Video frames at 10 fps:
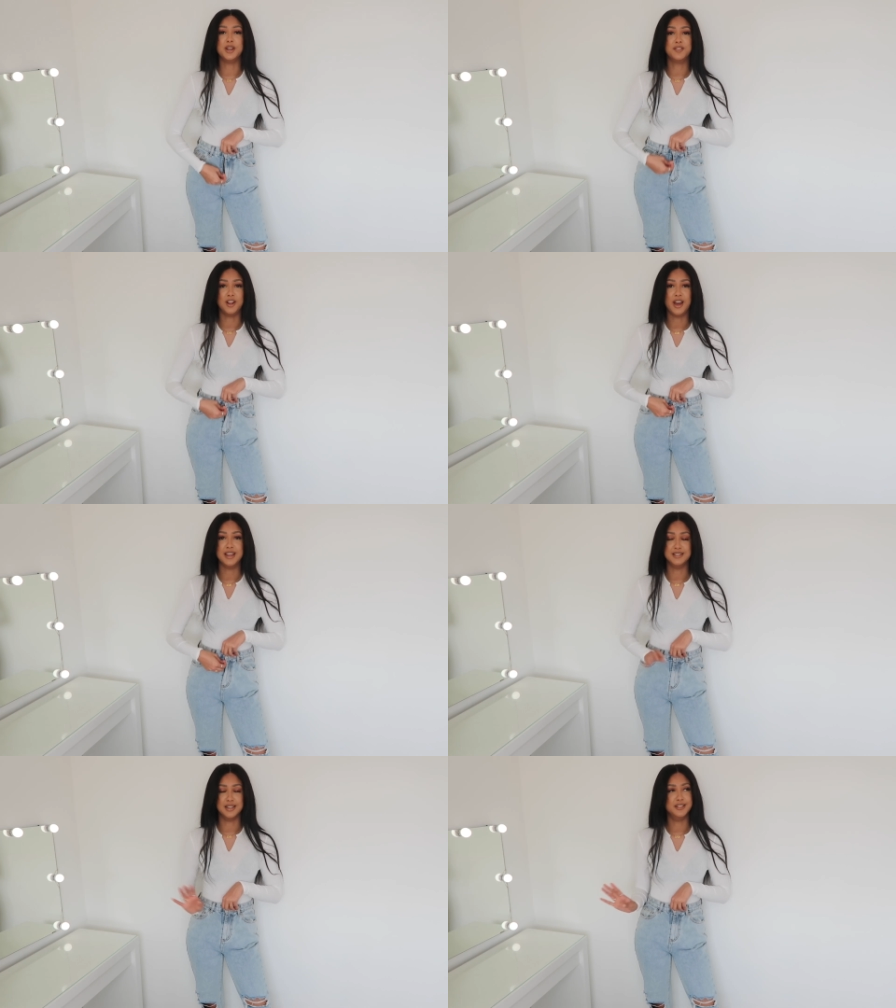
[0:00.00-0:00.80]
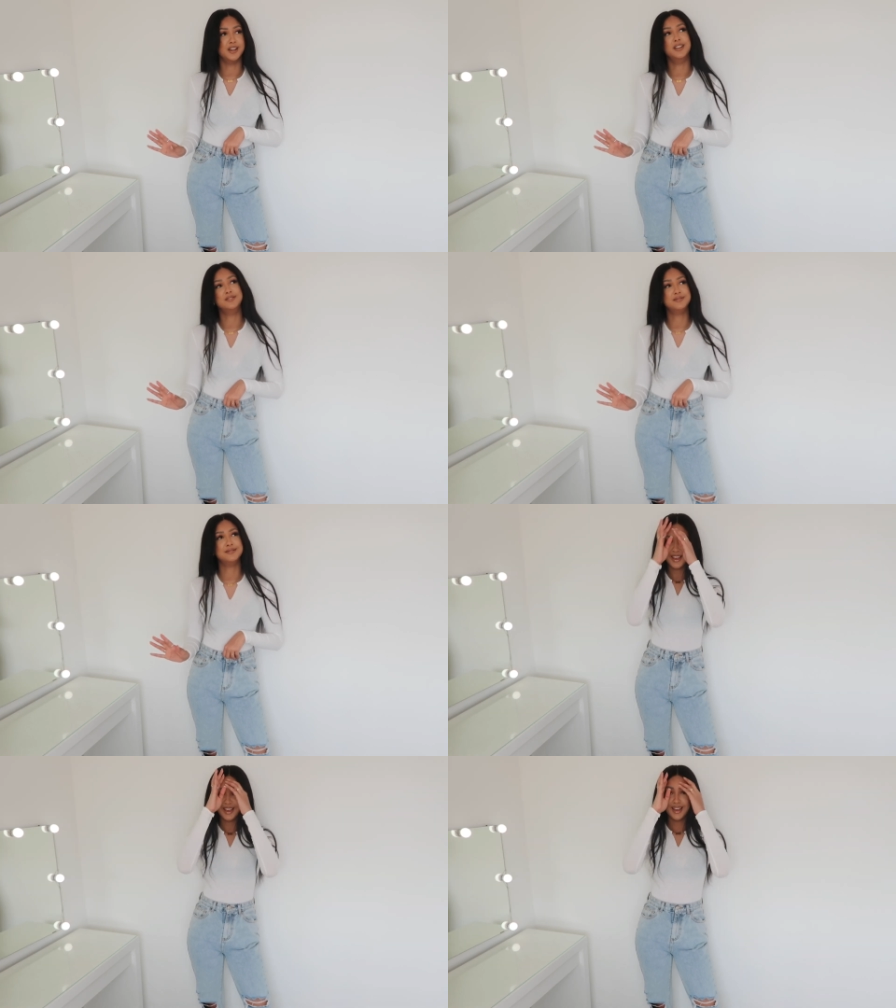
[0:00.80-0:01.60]
my fly is undone.
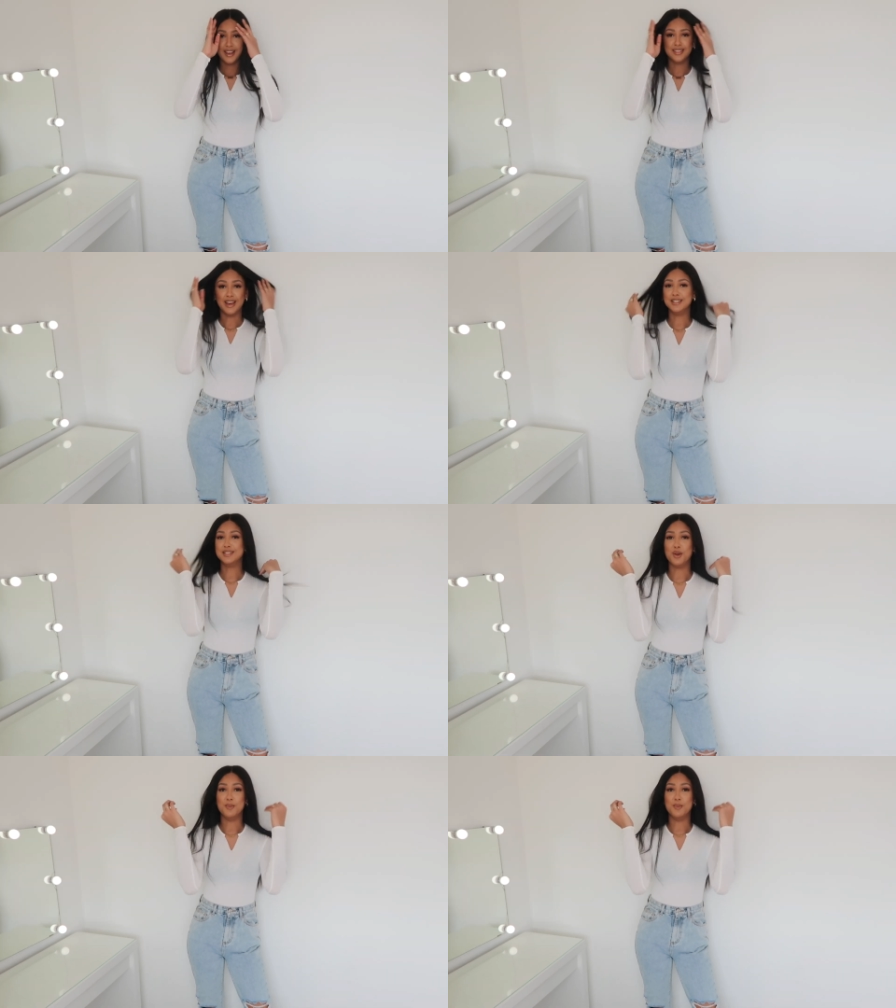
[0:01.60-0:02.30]
That is so